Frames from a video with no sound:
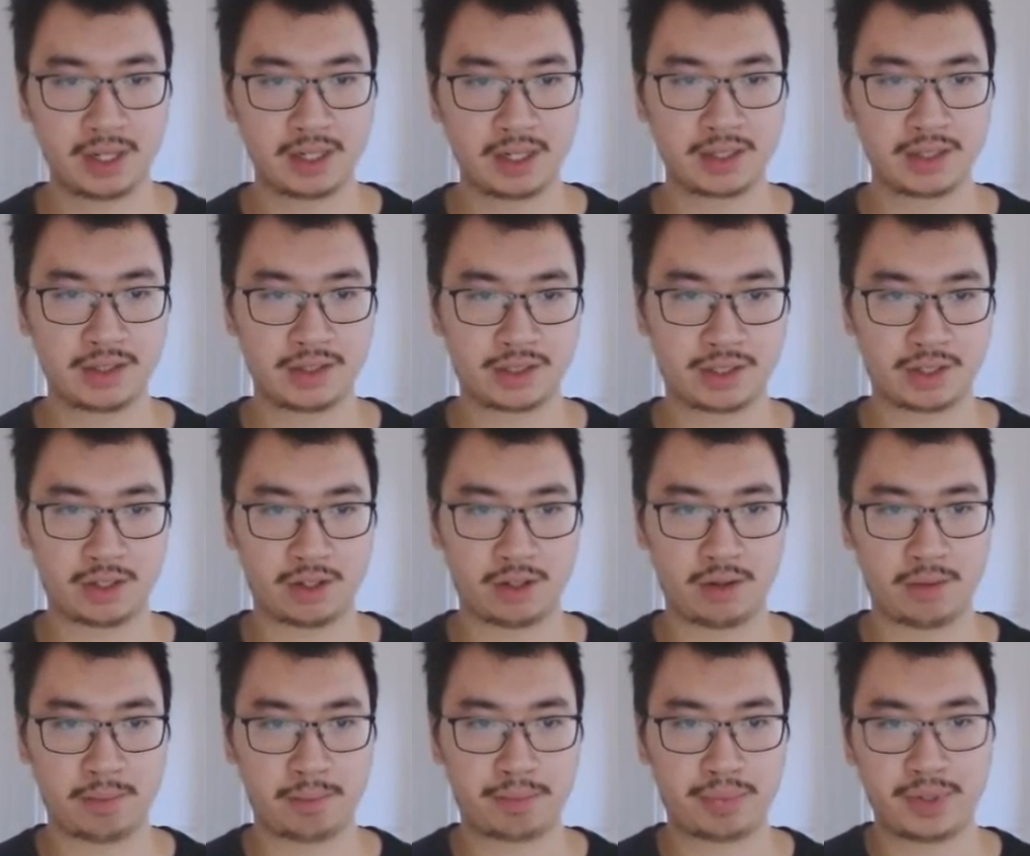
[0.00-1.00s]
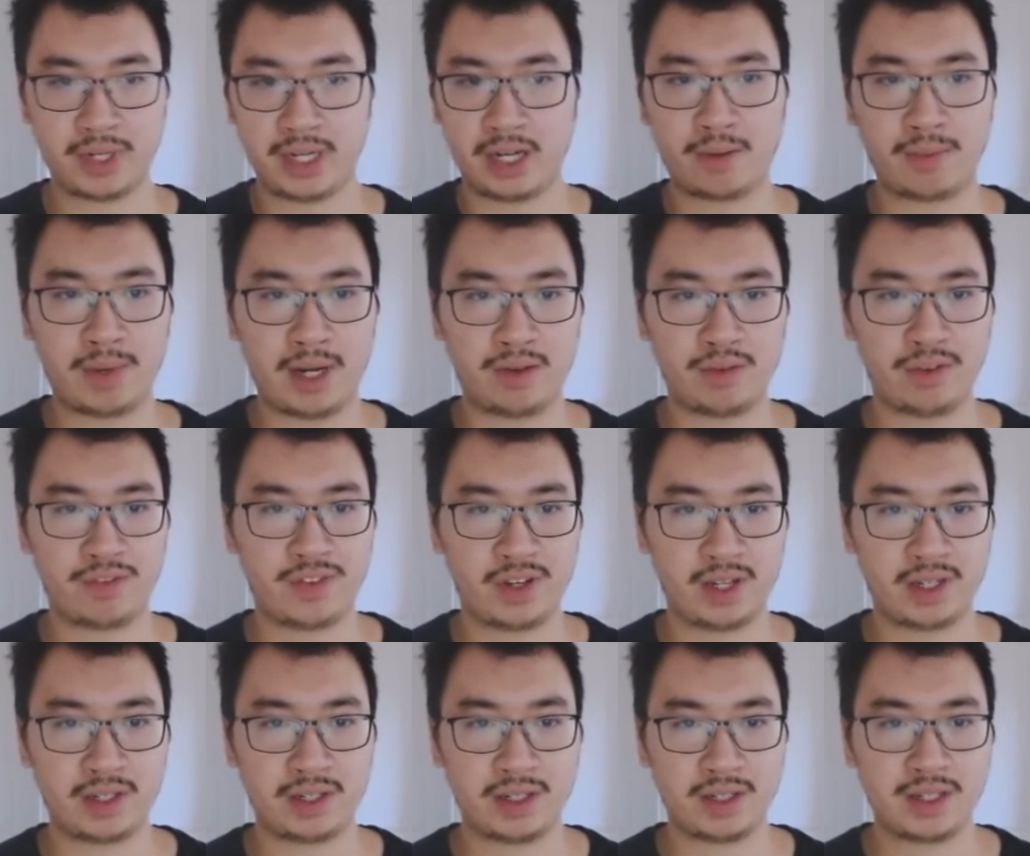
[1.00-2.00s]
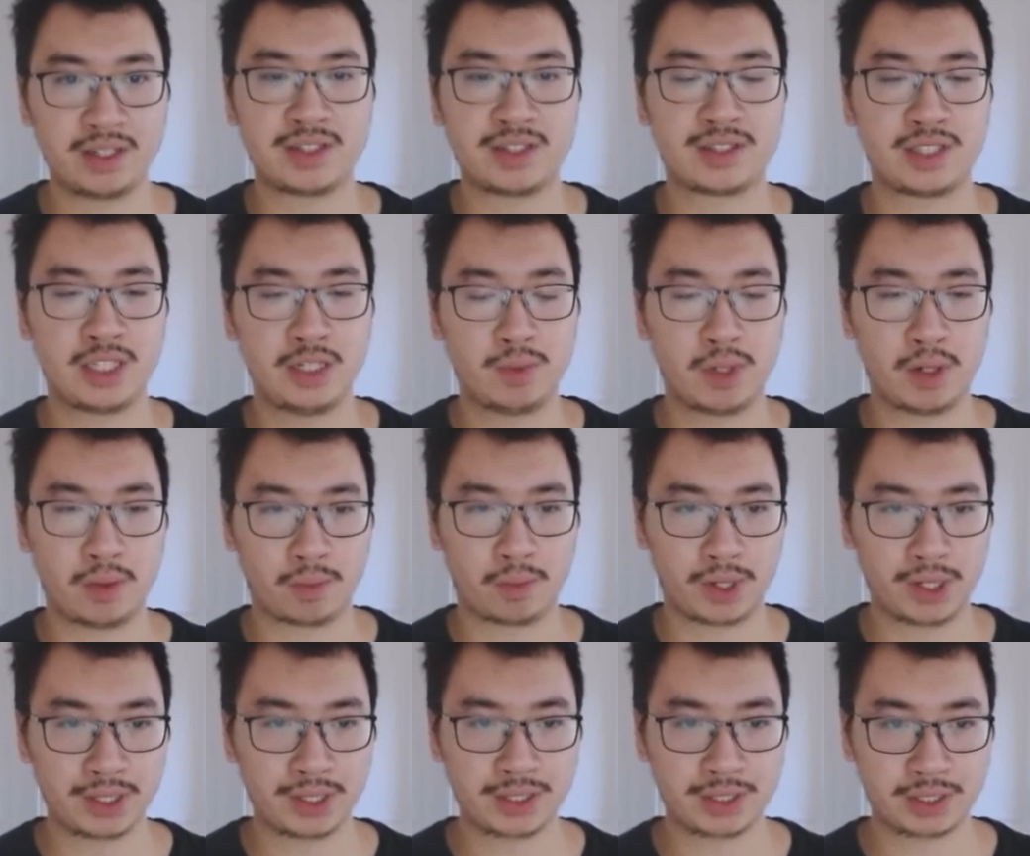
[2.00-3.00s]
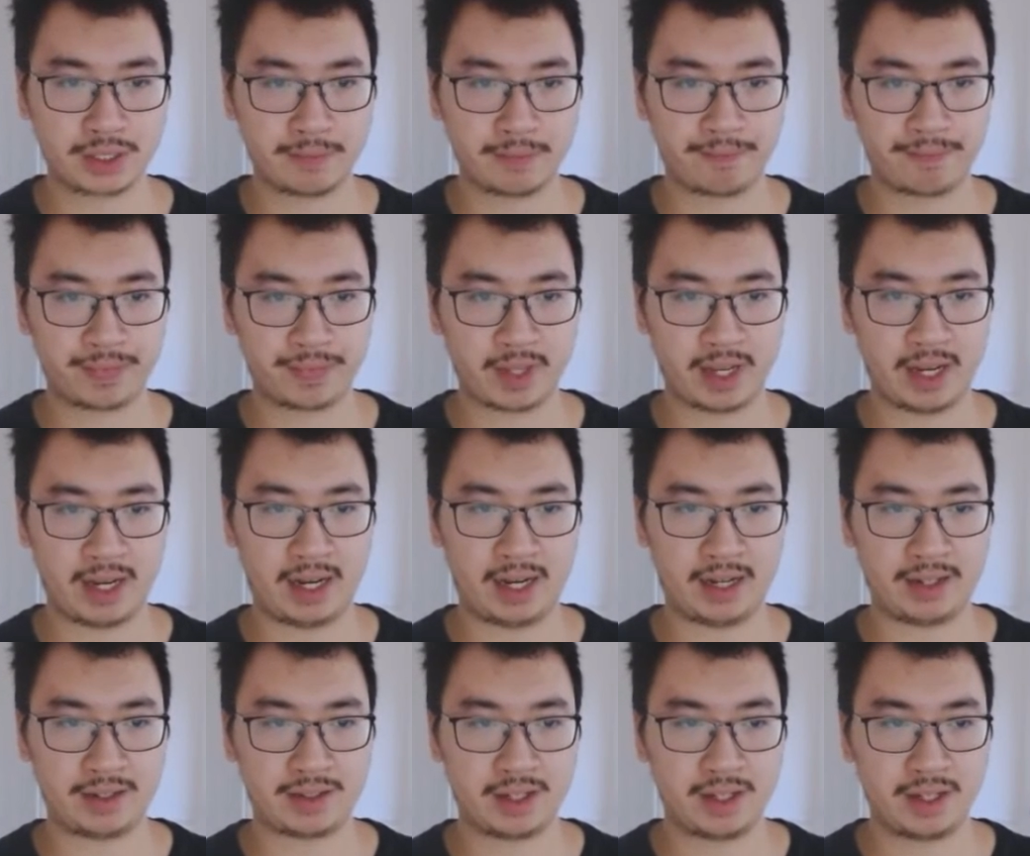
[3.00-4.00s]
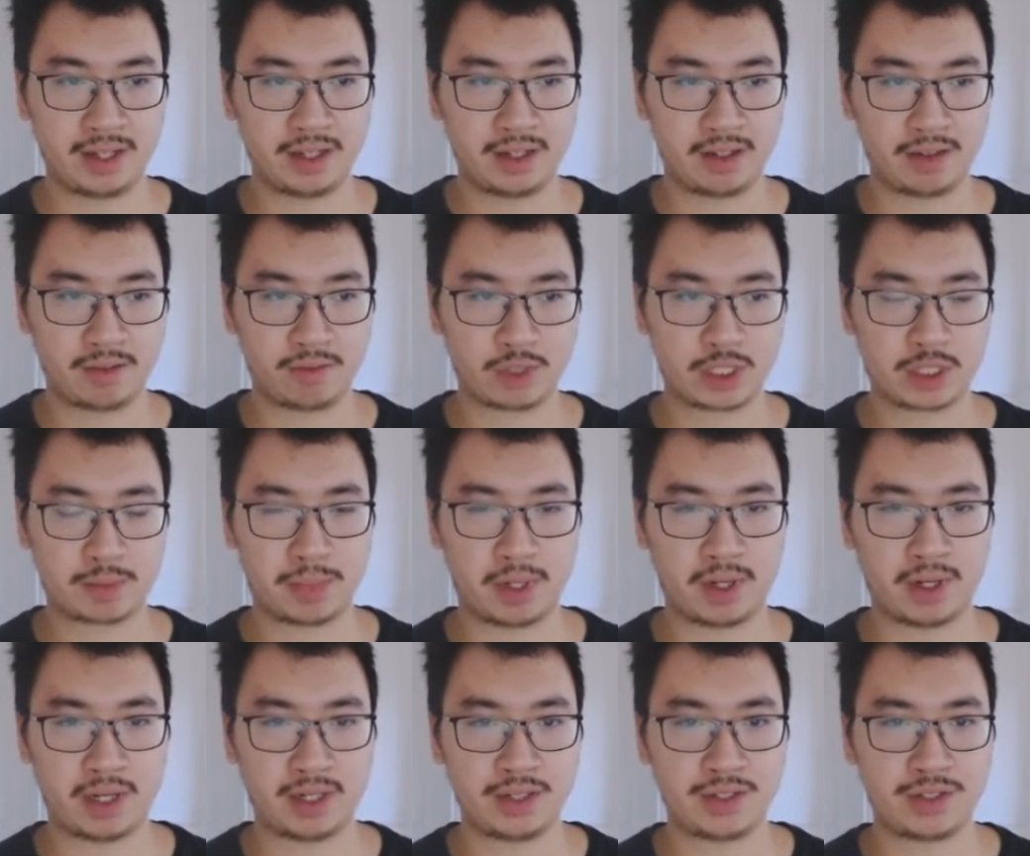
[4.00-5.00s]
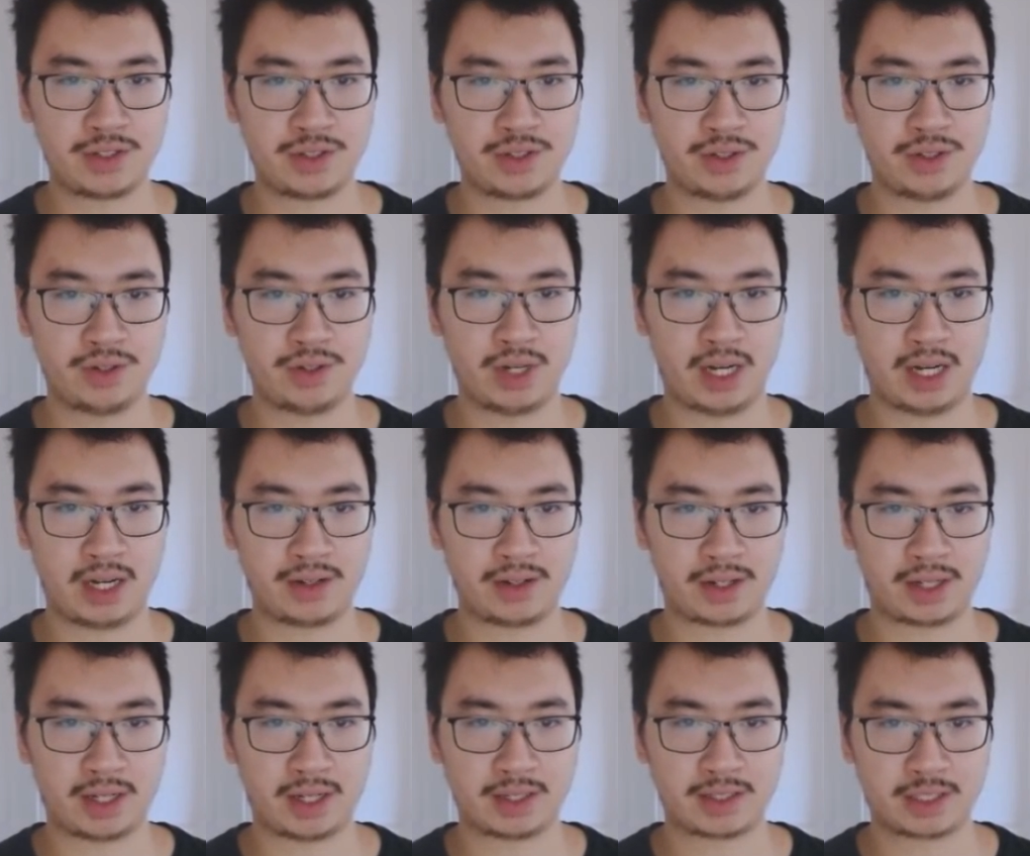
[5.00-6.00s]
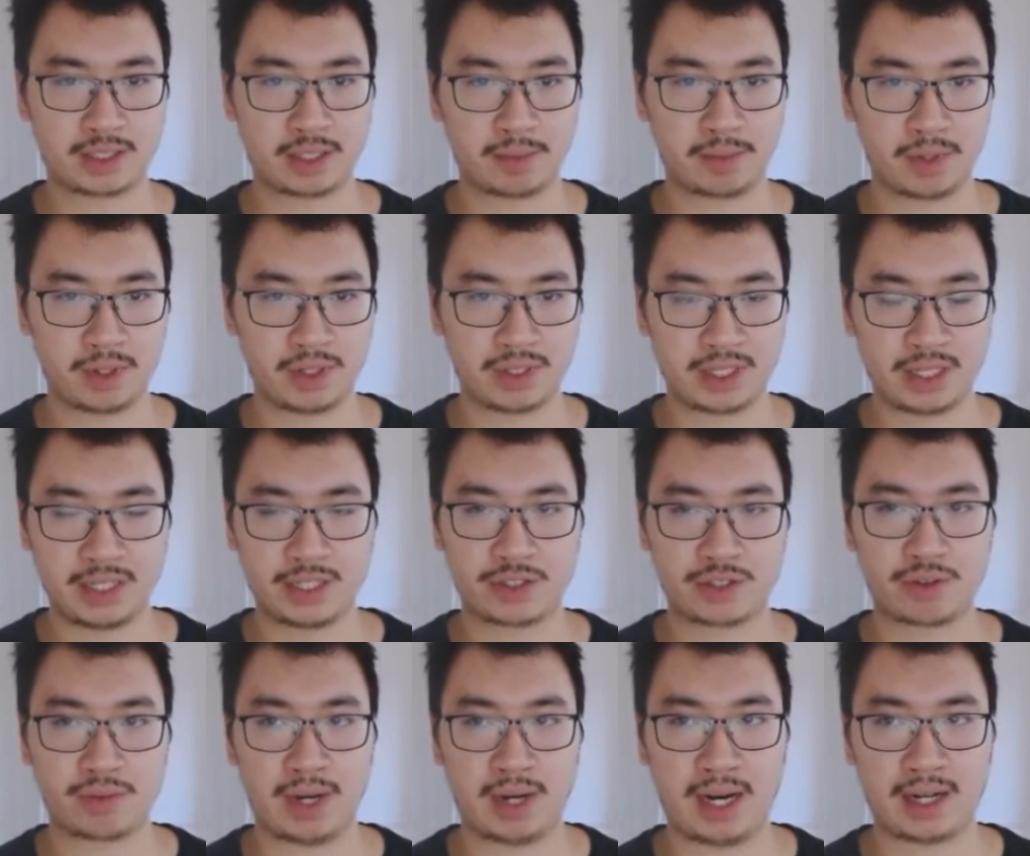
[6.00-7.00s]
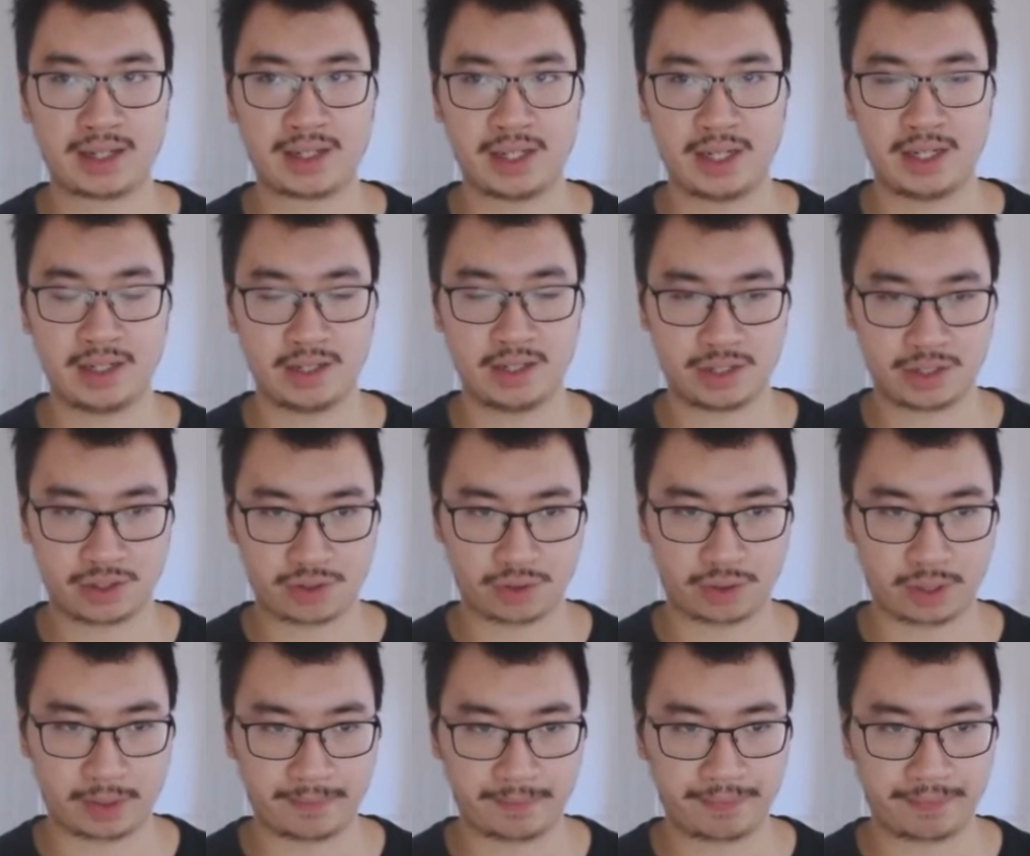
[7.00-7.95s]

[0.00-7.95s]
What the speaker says: So play around with it, see what works, and respond to how your customers interact in the store.